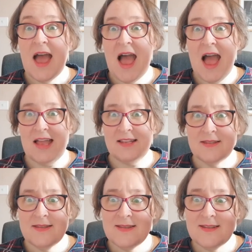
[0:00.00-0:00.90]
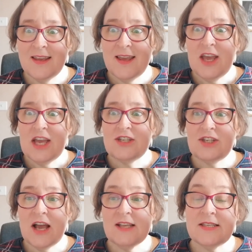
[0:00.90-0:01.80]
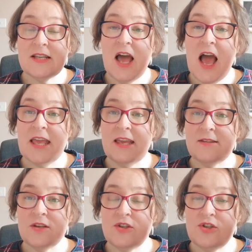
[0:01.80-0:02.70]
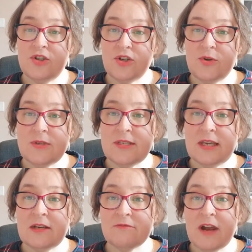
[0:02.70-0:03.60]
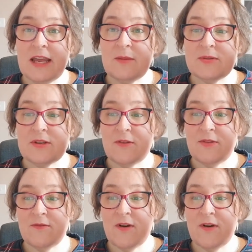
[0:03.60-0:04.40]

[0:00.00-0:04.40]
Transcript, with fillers: And just like the juicy grapes on the